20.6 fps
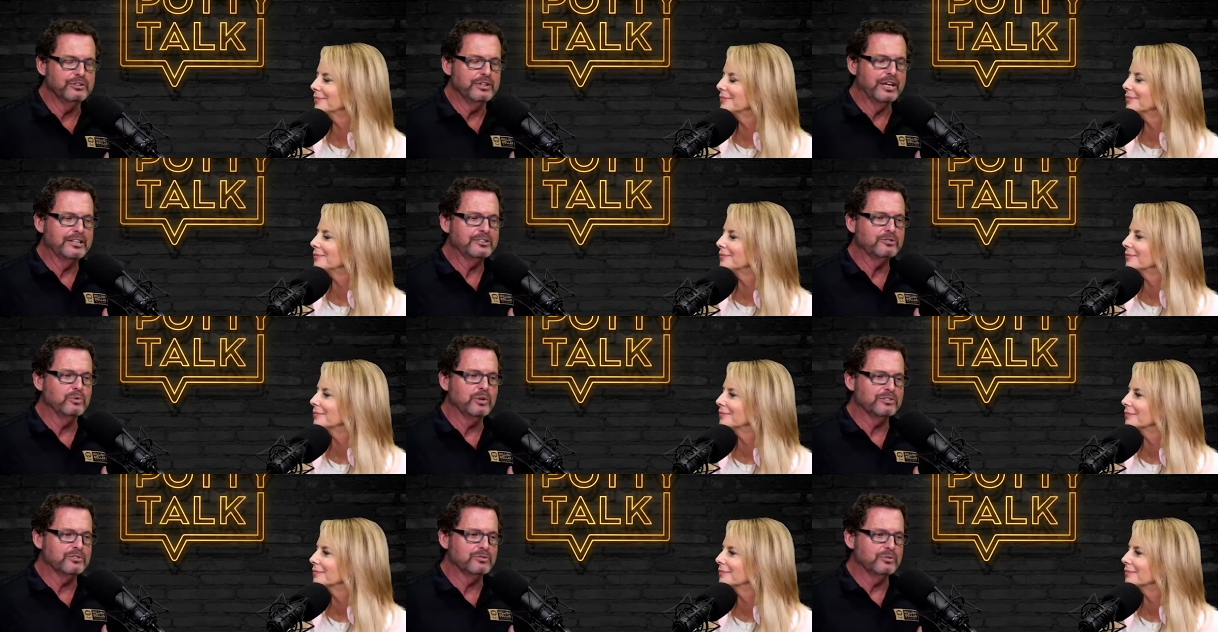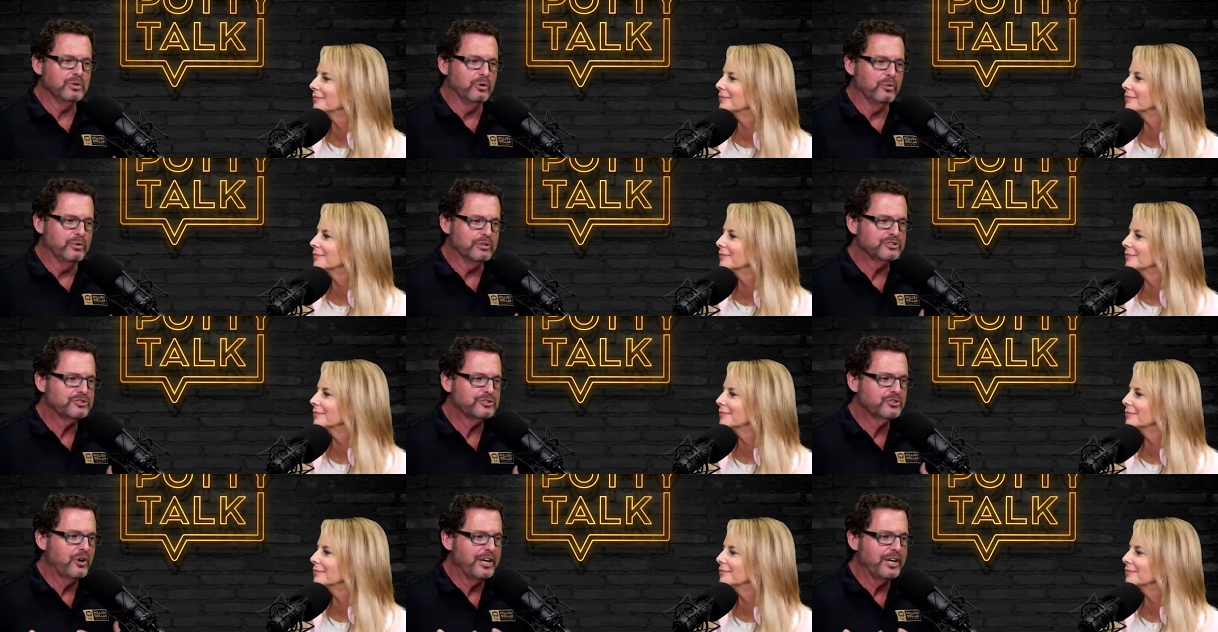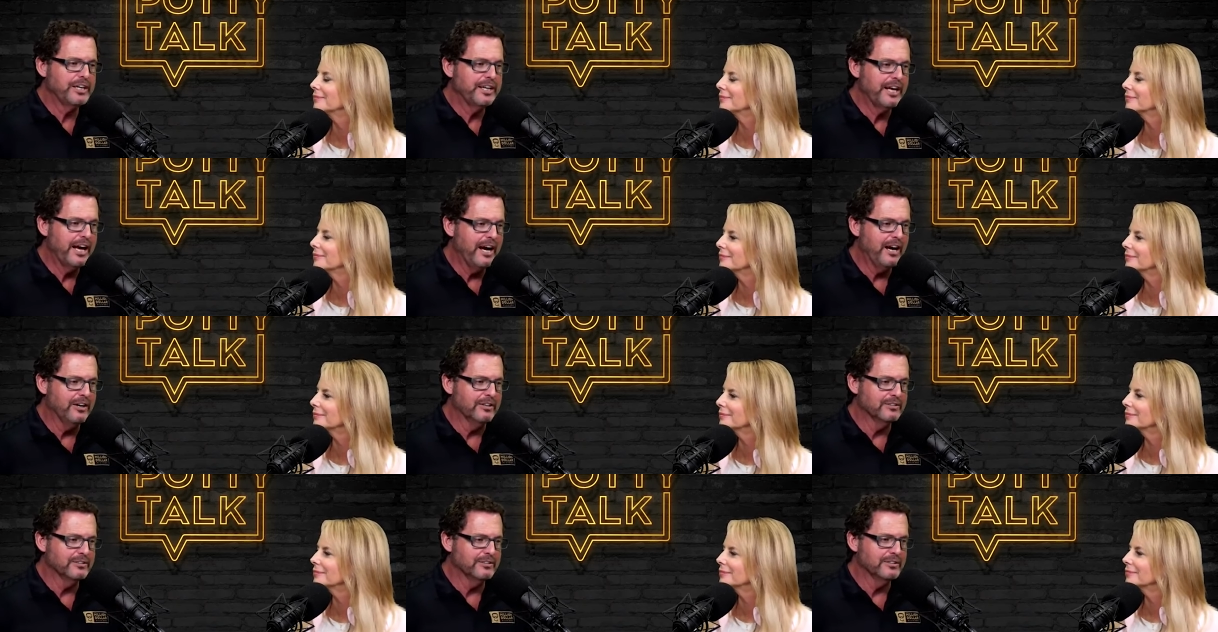Speaker 1: and that's what's, you know, we're starting
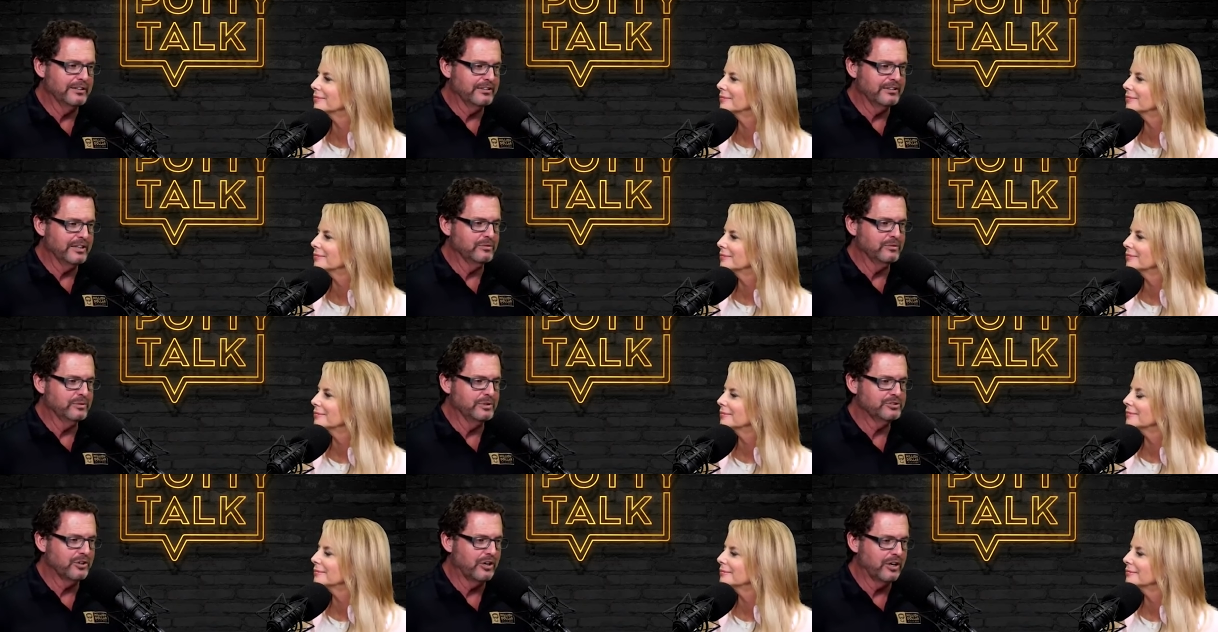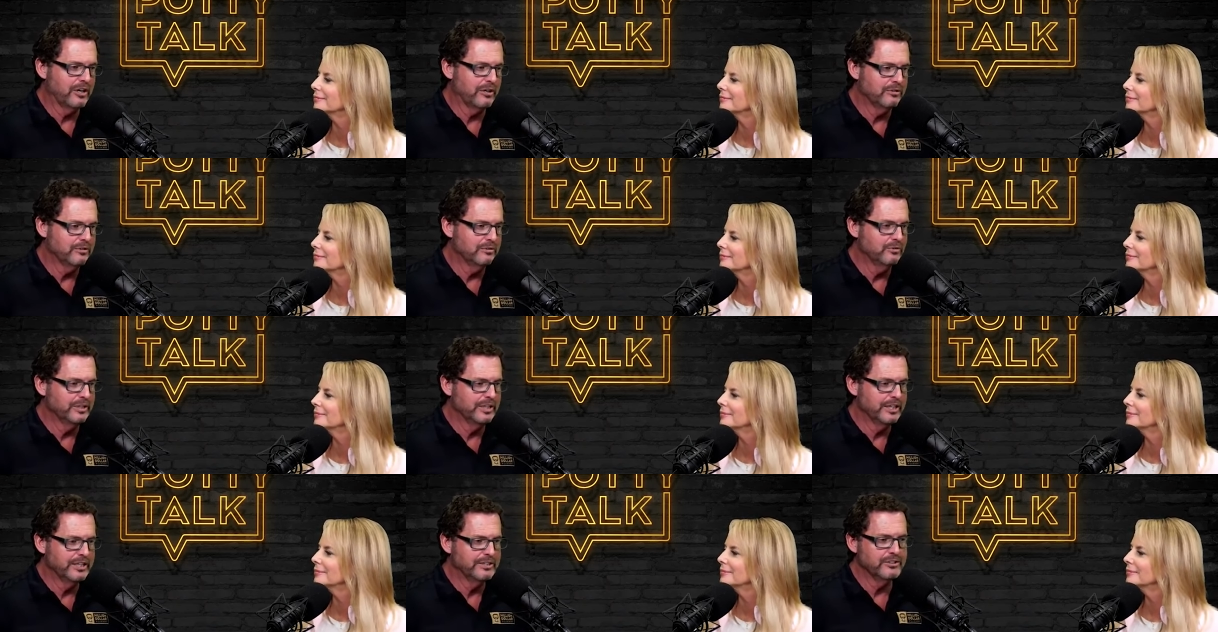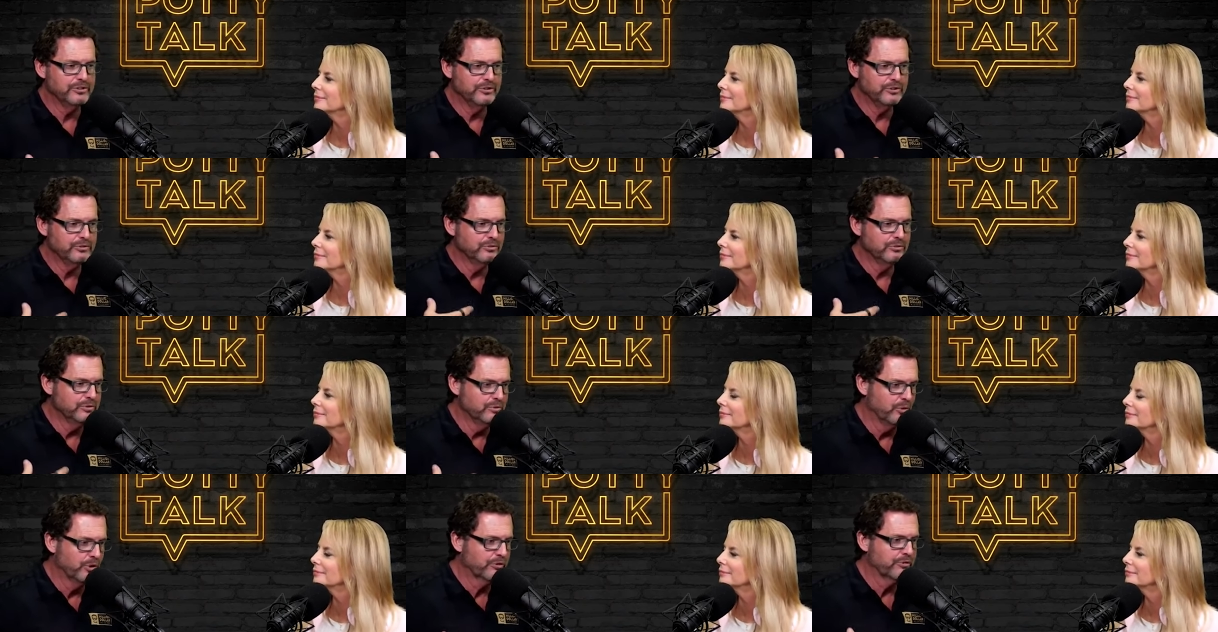out. A lot of times we start, we get to new,
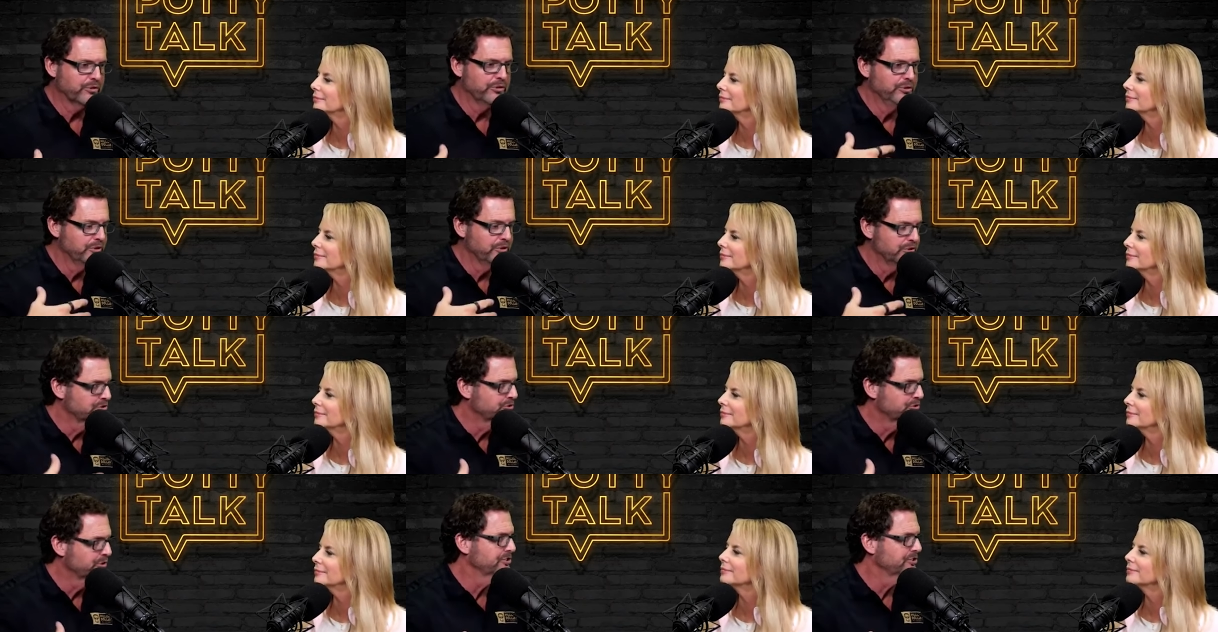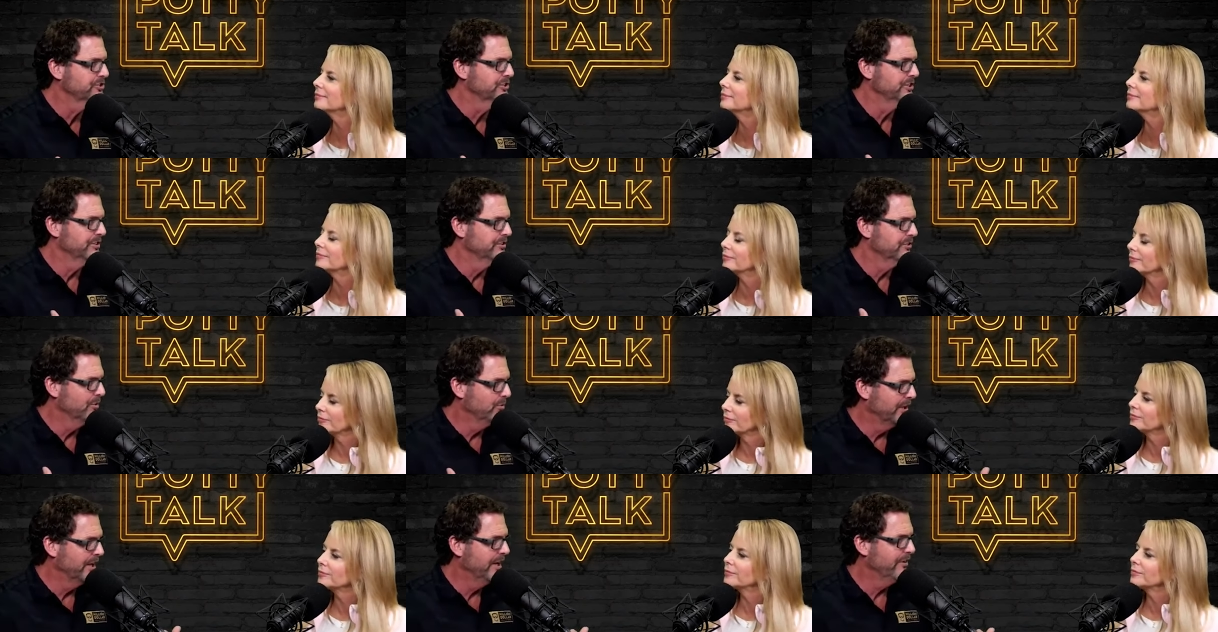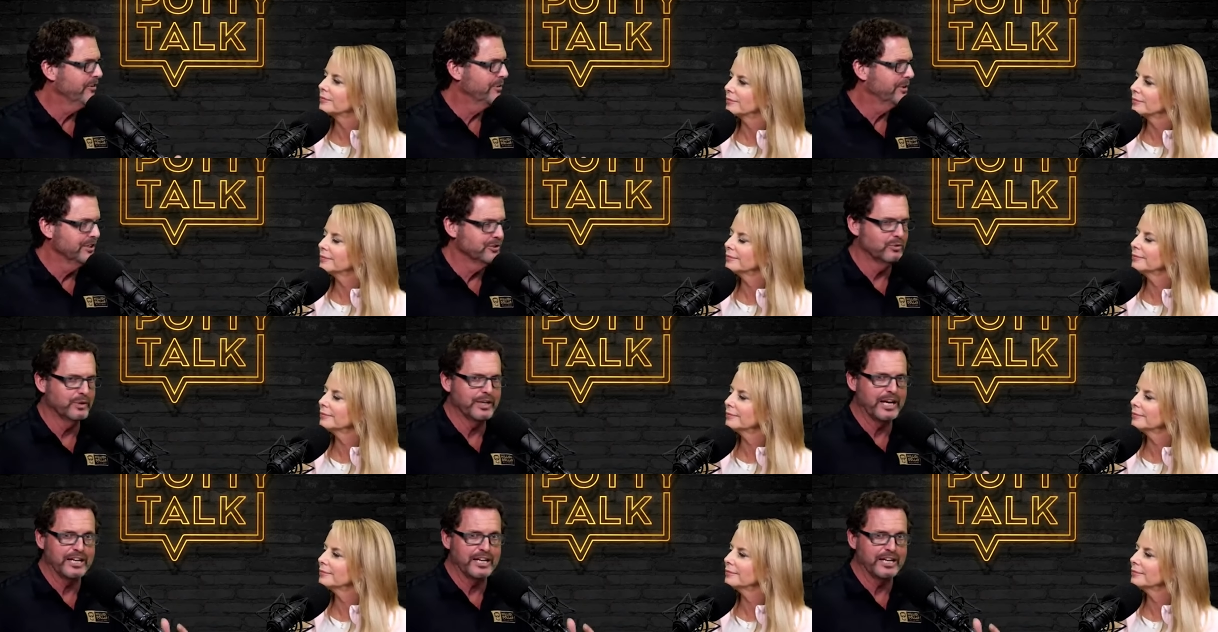we work for new construction or whatever, because